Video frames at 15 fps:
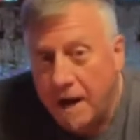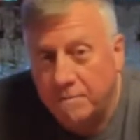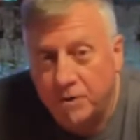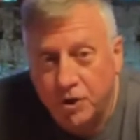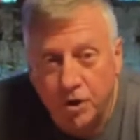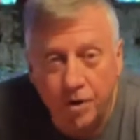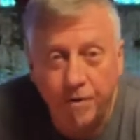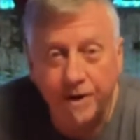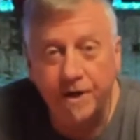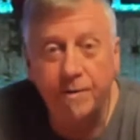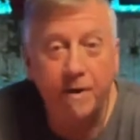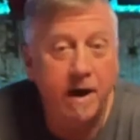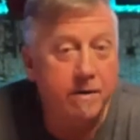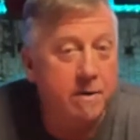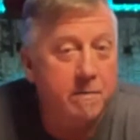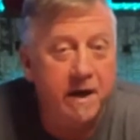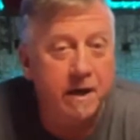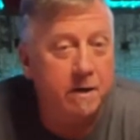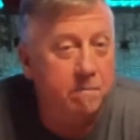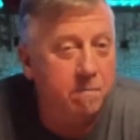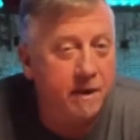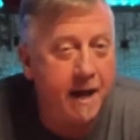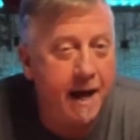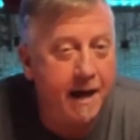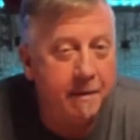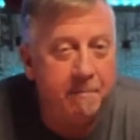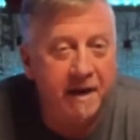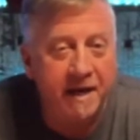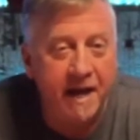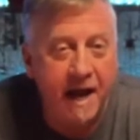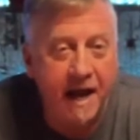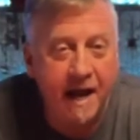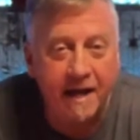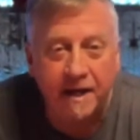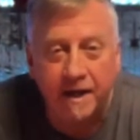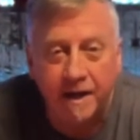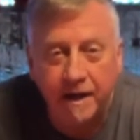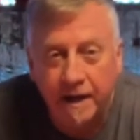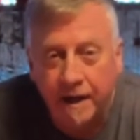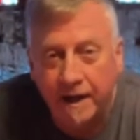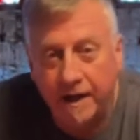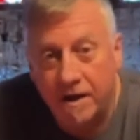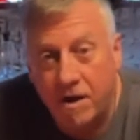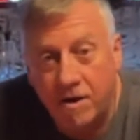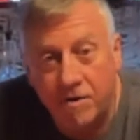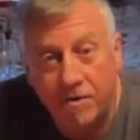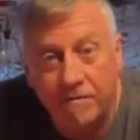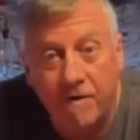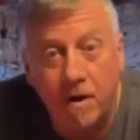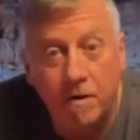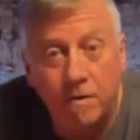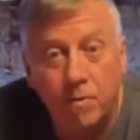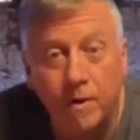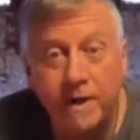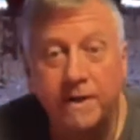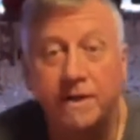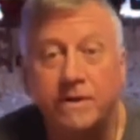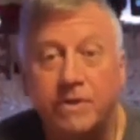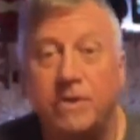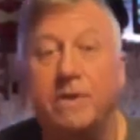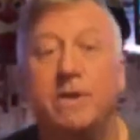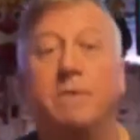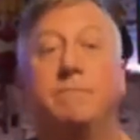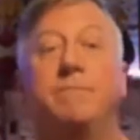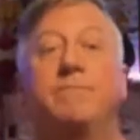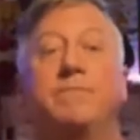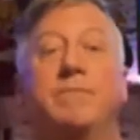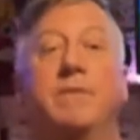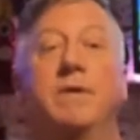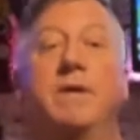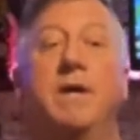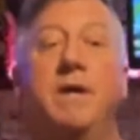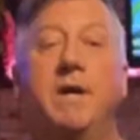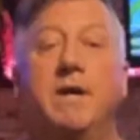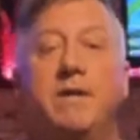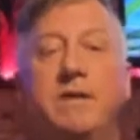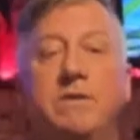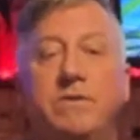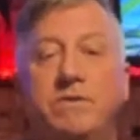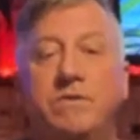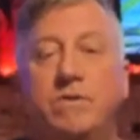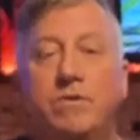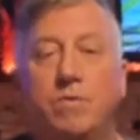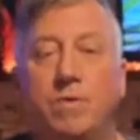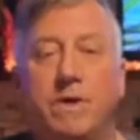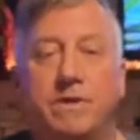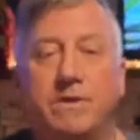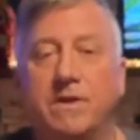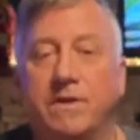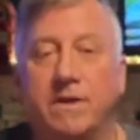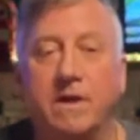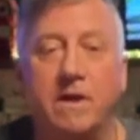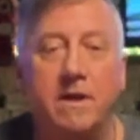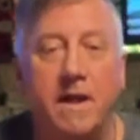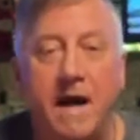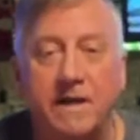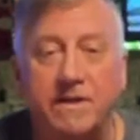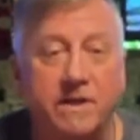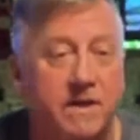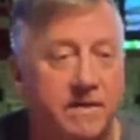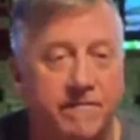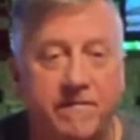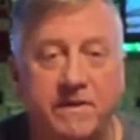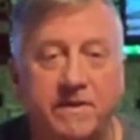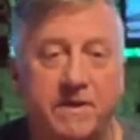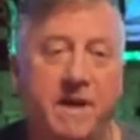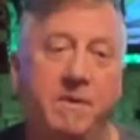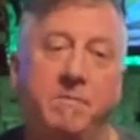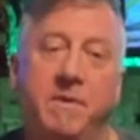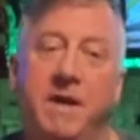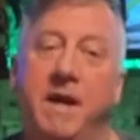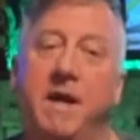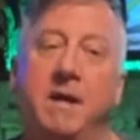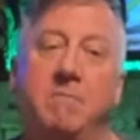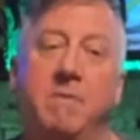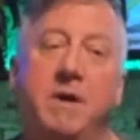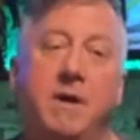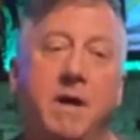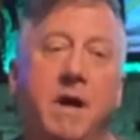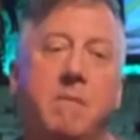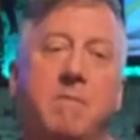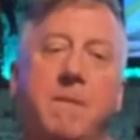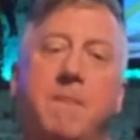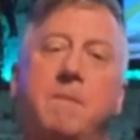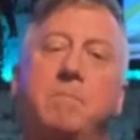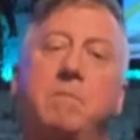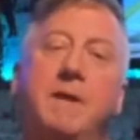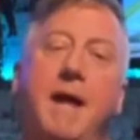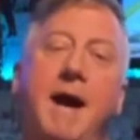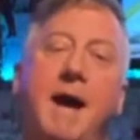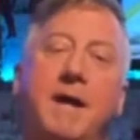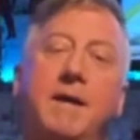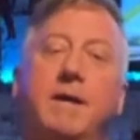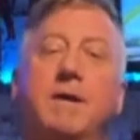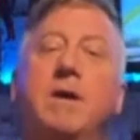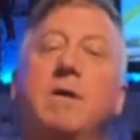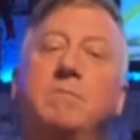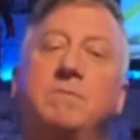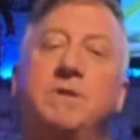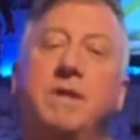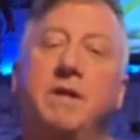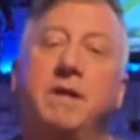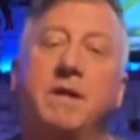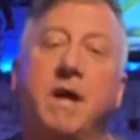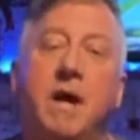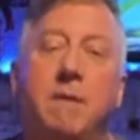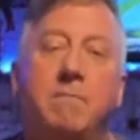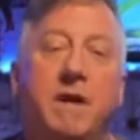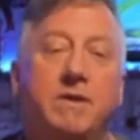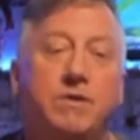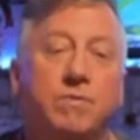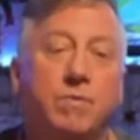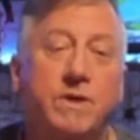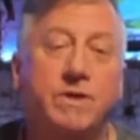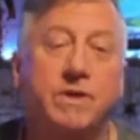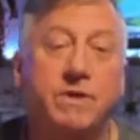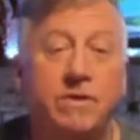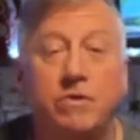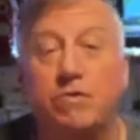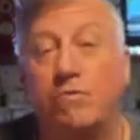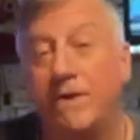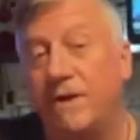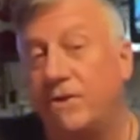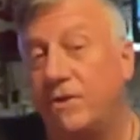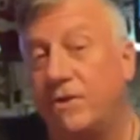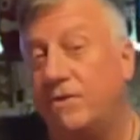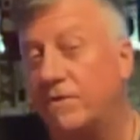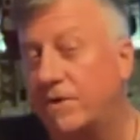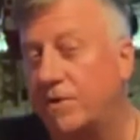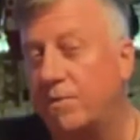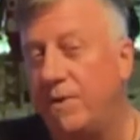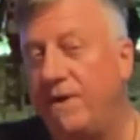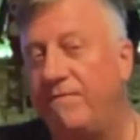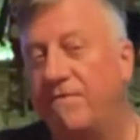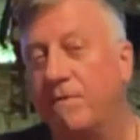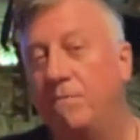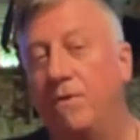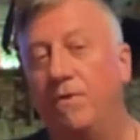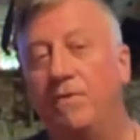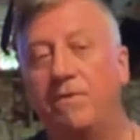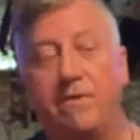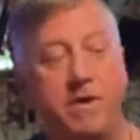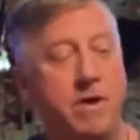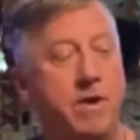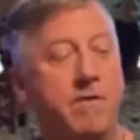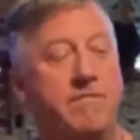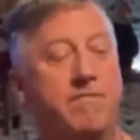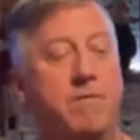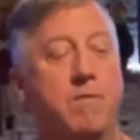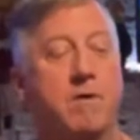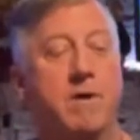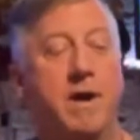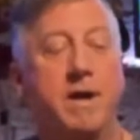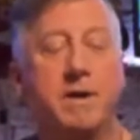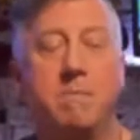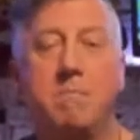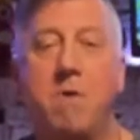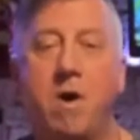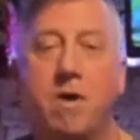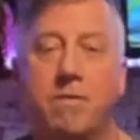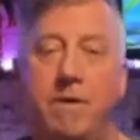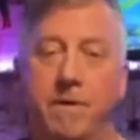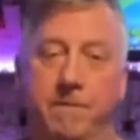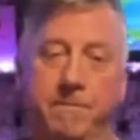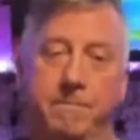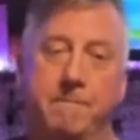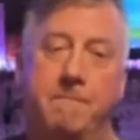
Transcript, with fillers: I'm showing you how to make a Black Manhattan in honor of Halloween this year. This is a twist on the classic of the same name, but the black comes in by switching the traditional sweet vermouth for an Amaro.